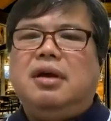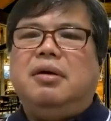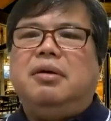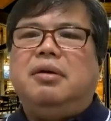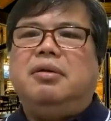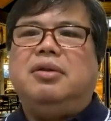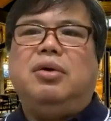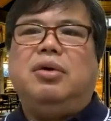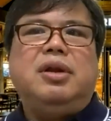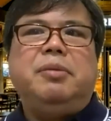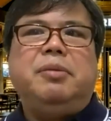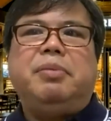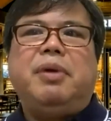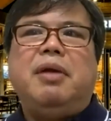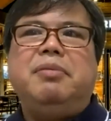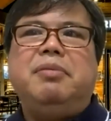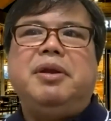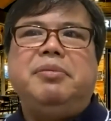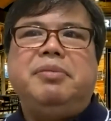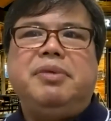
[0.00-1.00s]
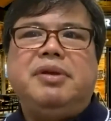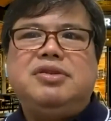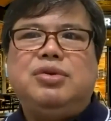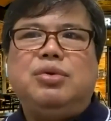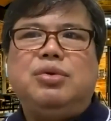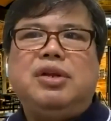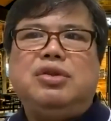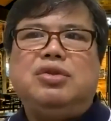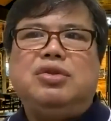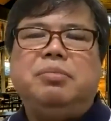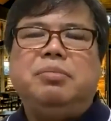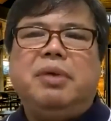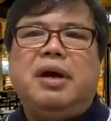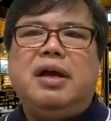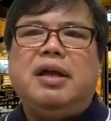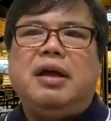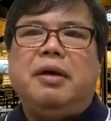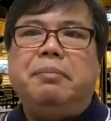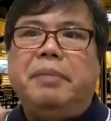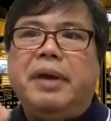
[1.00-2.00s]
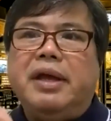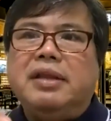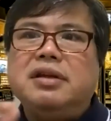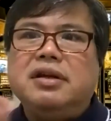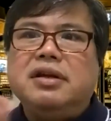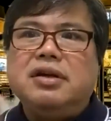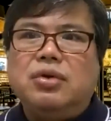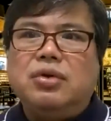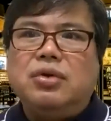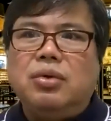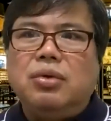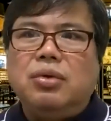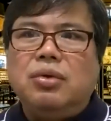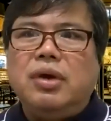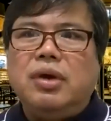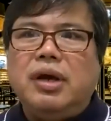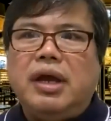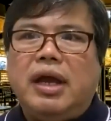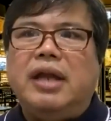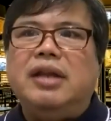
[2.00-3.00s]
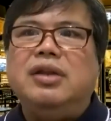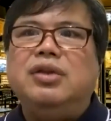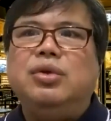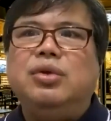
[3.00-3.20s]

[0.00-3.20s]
The only problem is you need to buy a better group and you